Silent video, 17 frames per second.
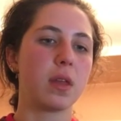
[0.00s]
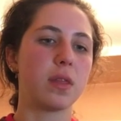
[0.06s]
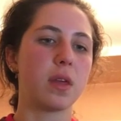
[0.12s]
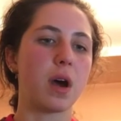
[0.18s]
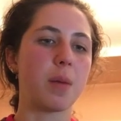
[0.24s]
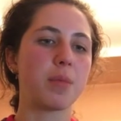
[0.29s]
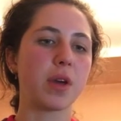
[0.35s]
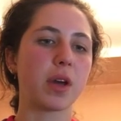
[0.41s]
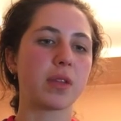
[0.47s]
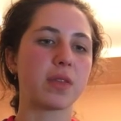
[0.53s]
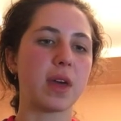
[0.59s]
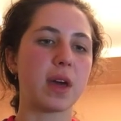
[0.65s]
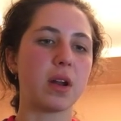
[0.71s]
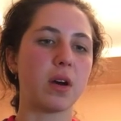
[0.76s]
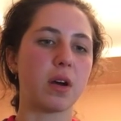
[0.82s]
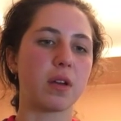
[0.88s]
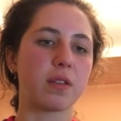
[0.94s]
The object
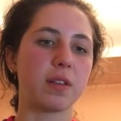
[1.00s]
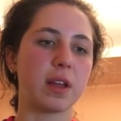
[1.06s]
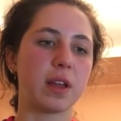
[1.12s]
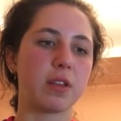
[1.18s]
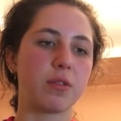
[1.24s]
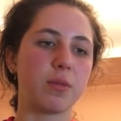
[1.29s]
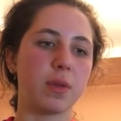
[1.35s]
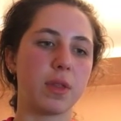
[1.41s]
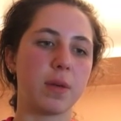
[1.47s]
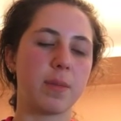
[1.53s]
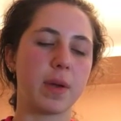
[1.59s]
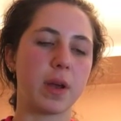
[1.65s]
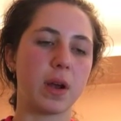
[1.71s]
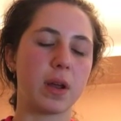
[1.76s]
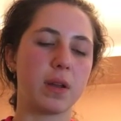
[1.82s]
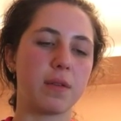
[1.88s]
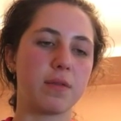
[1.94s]
then oscillates with a
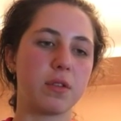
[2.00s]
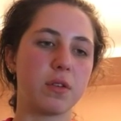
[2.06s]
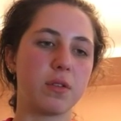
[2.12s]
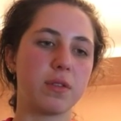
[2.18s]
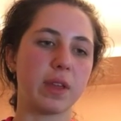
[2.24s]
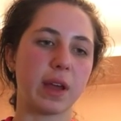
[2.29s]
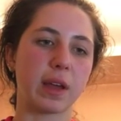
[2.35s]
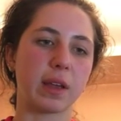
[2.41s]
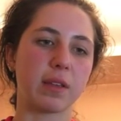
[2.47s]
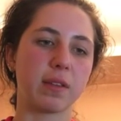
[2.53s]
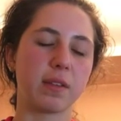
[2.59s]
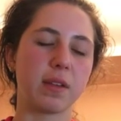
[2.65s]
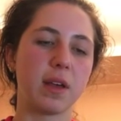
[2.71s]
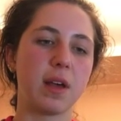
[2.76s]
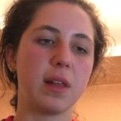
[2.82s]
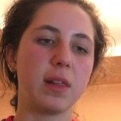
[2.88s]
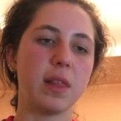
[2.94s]
period of 2 seconds.
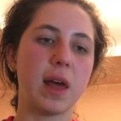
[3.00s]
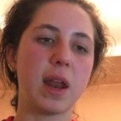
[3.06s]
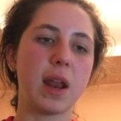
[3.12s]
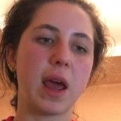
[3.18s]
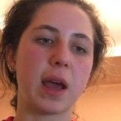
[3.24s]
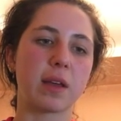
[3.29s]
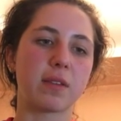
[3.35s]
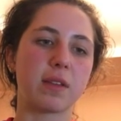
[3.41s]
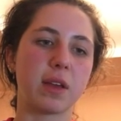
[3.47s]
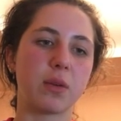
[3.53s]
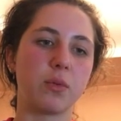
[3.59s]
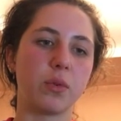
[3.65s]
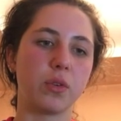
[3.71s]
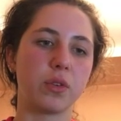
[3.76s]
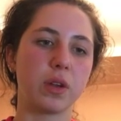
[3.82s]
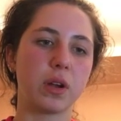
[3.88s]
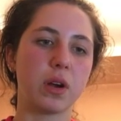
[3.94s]
Let x
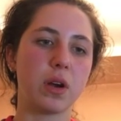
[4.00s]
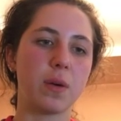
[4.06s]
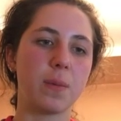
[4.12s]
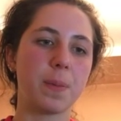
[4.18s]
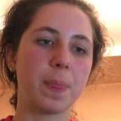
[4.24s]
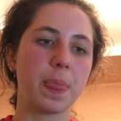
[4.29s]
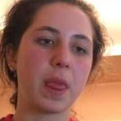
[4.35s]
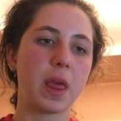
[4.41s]
equal 0